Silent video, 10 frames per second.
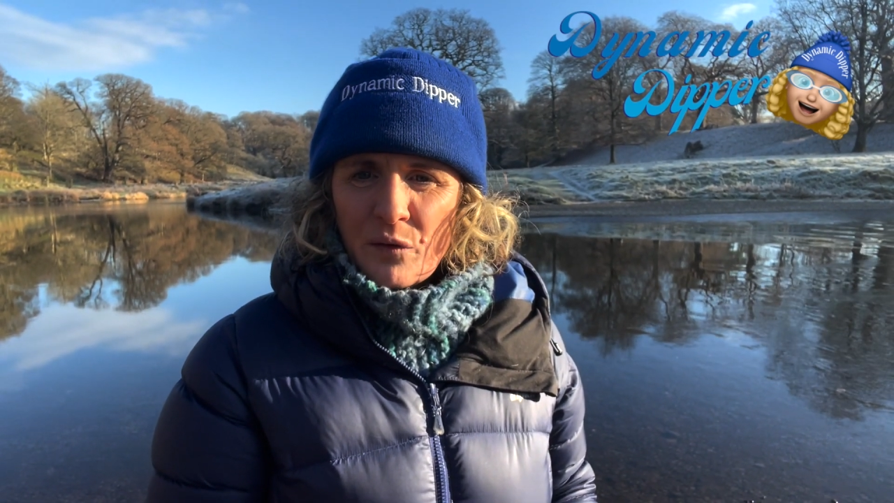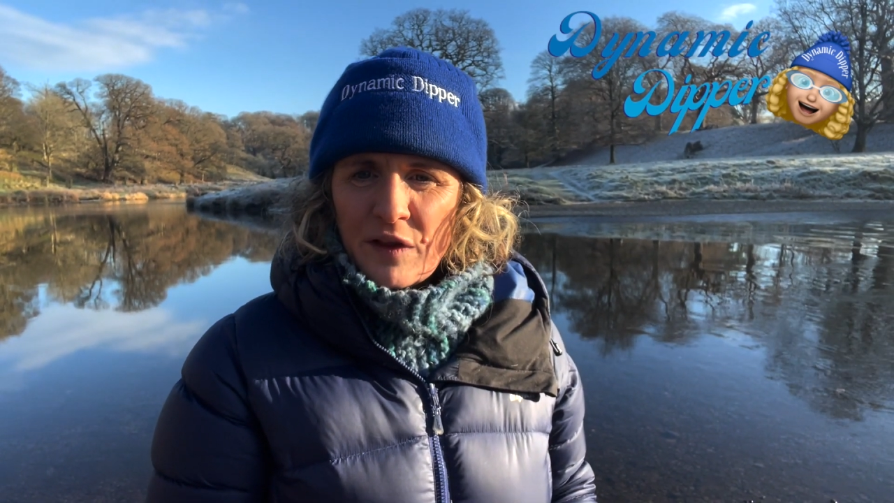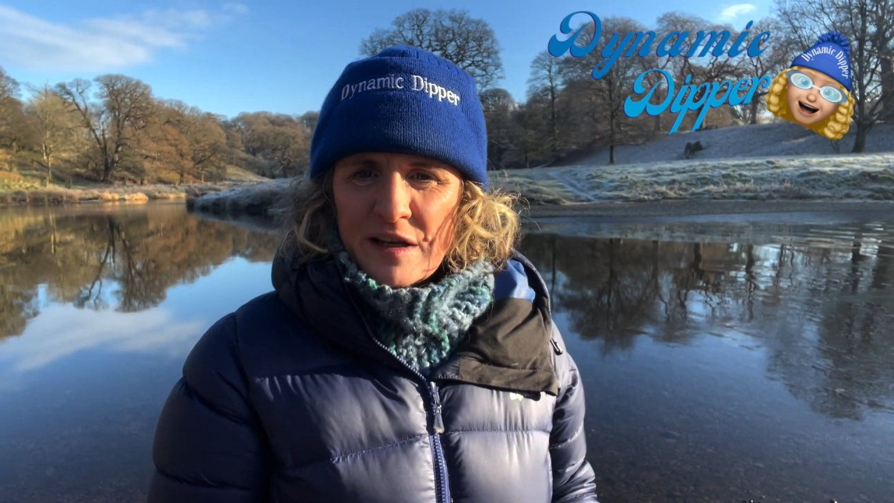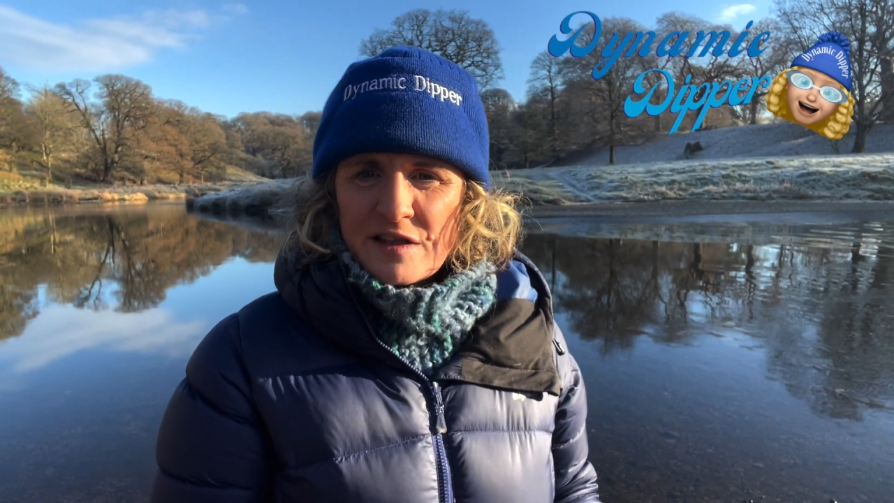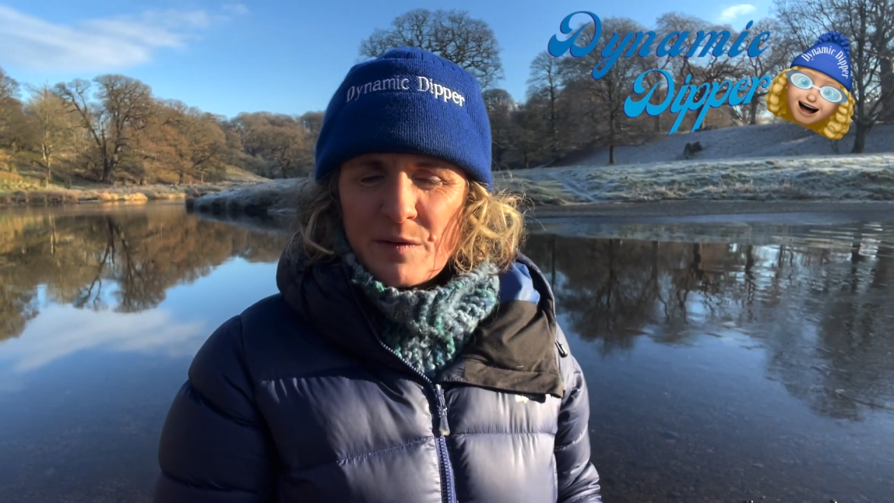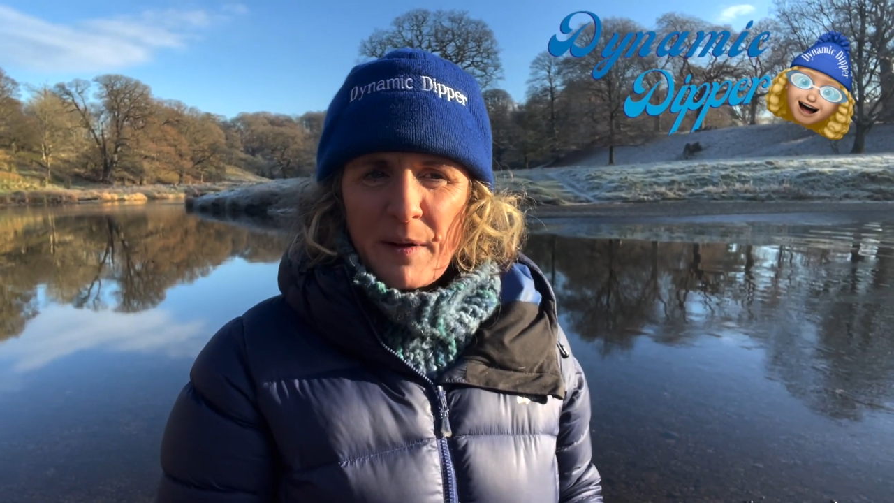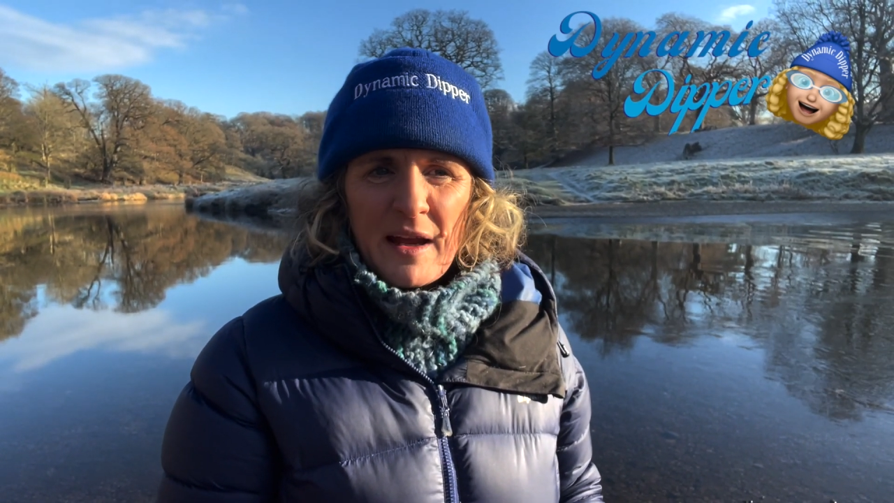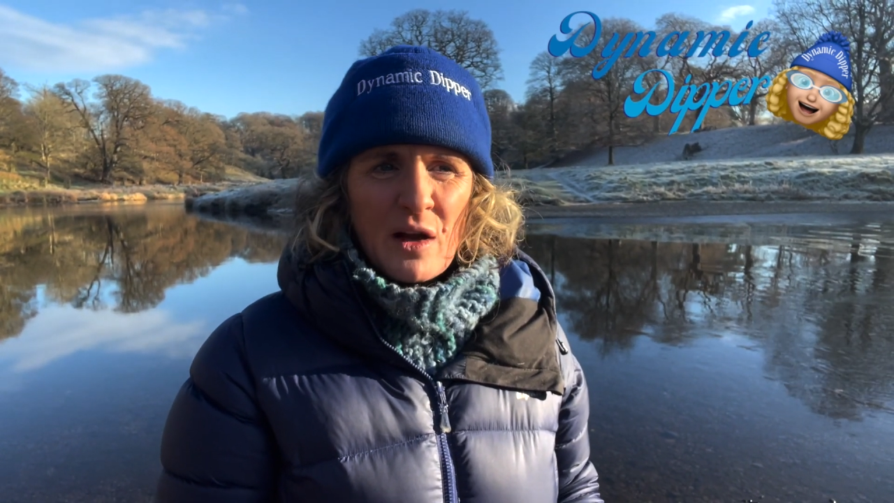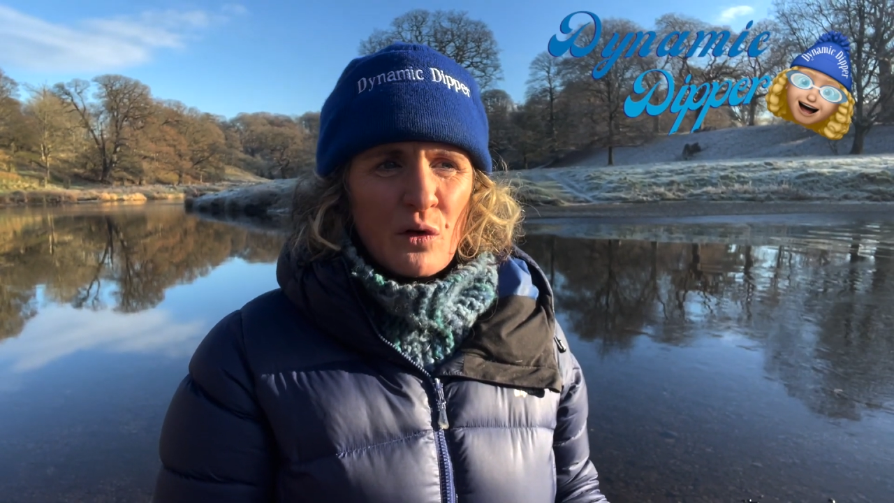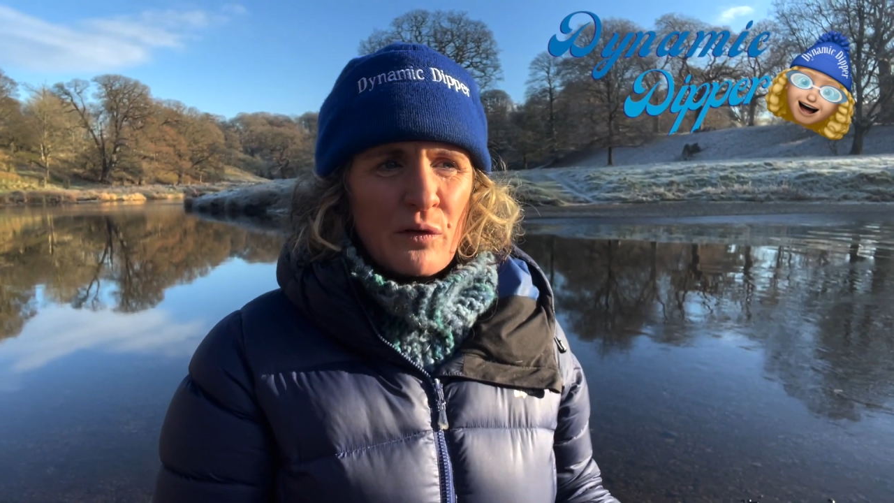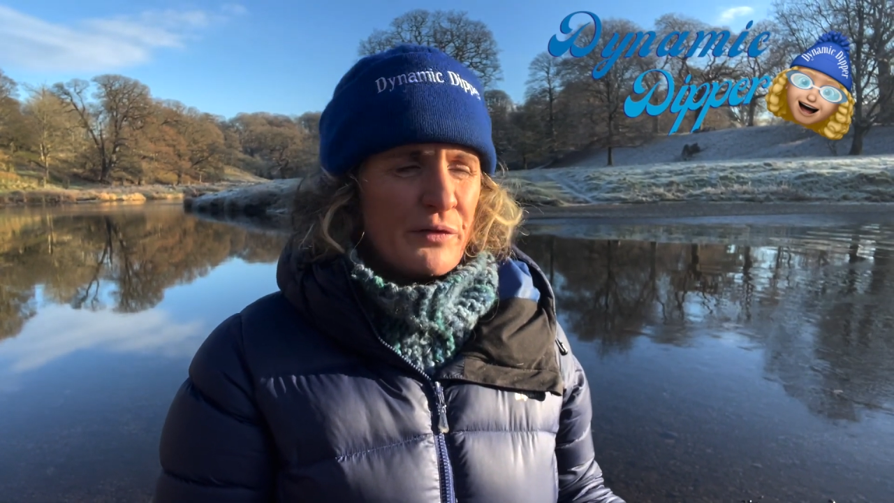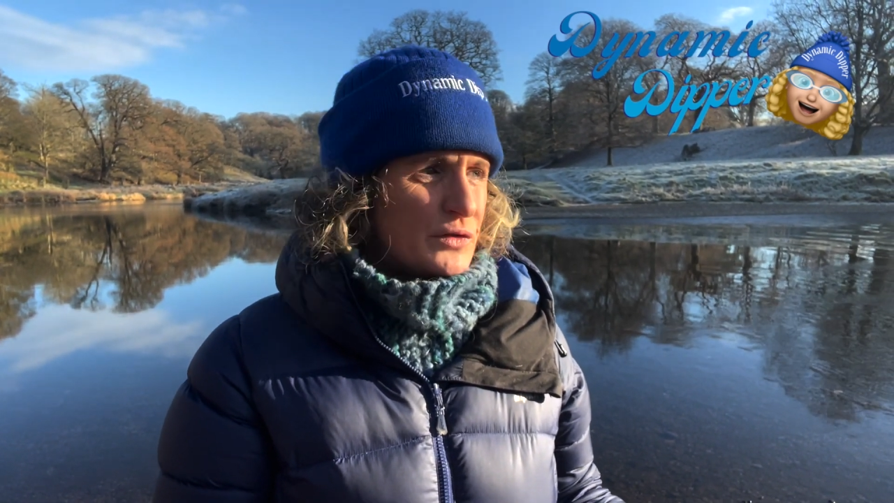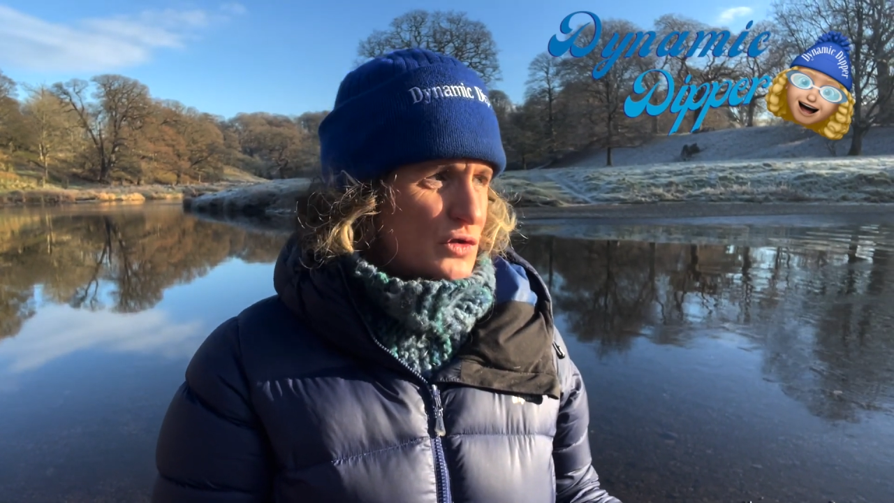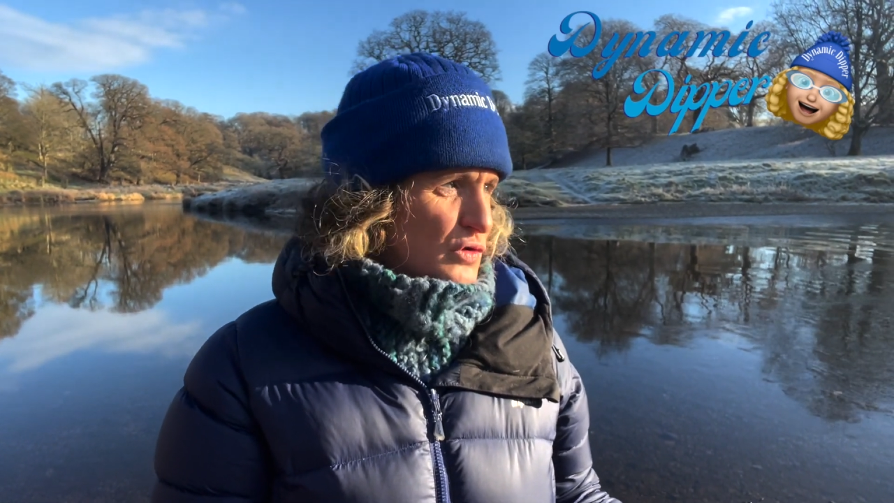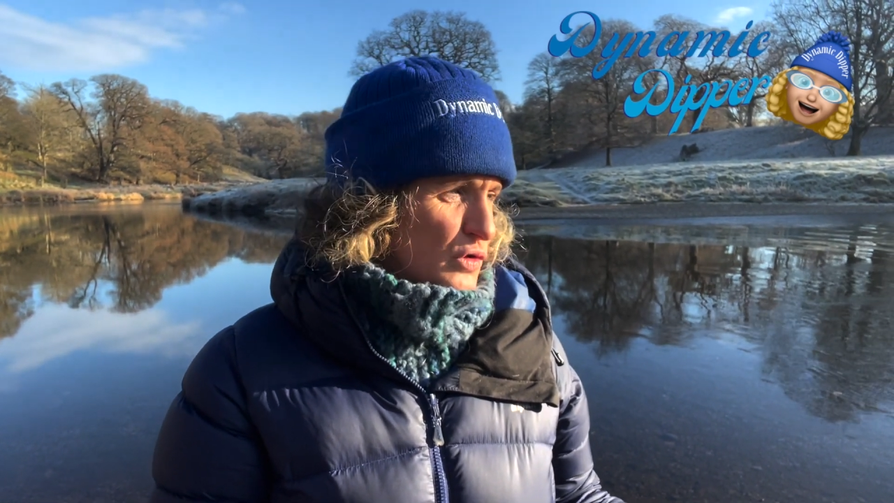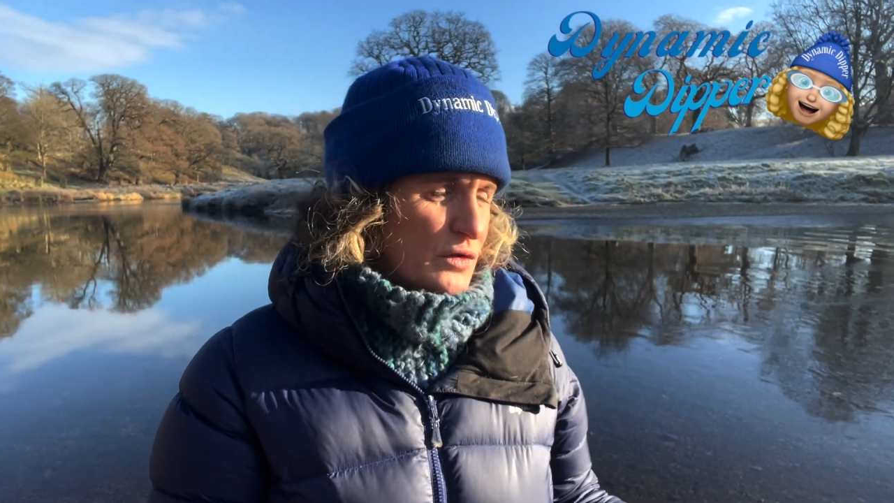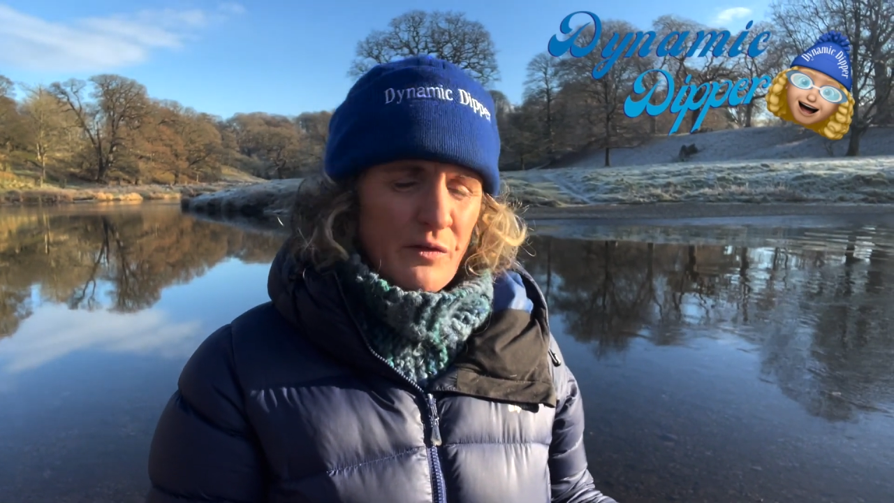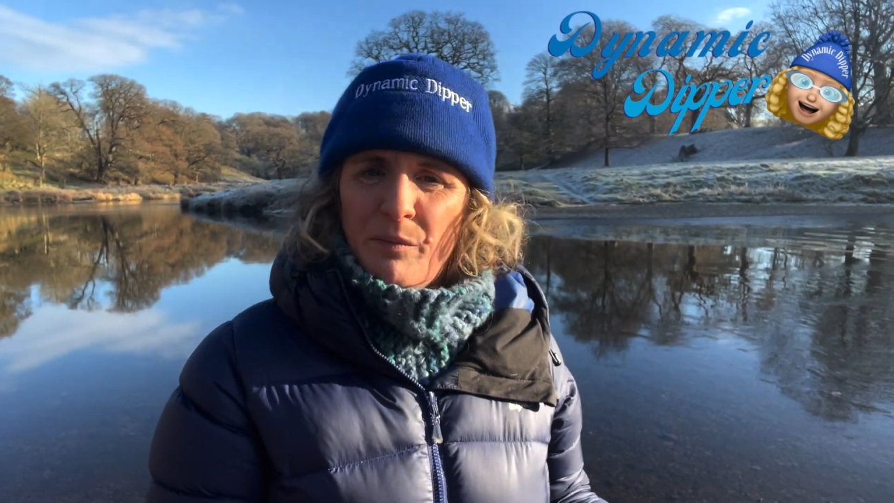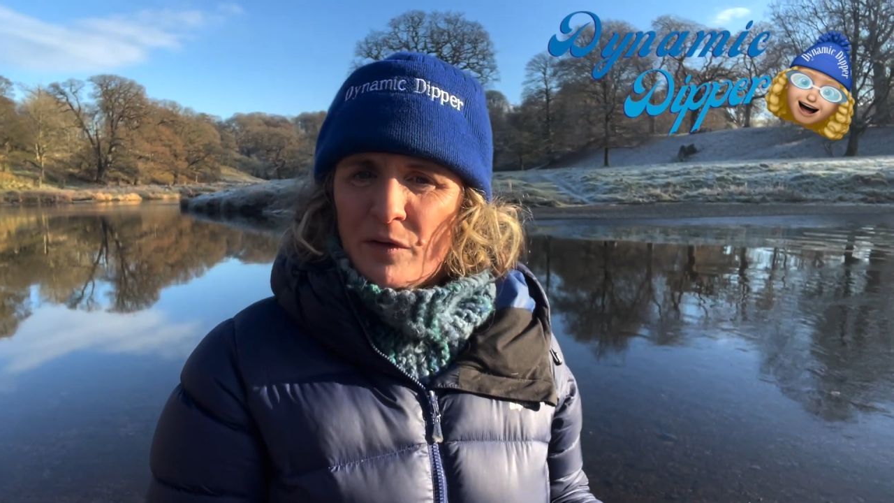there needs to be enough sort of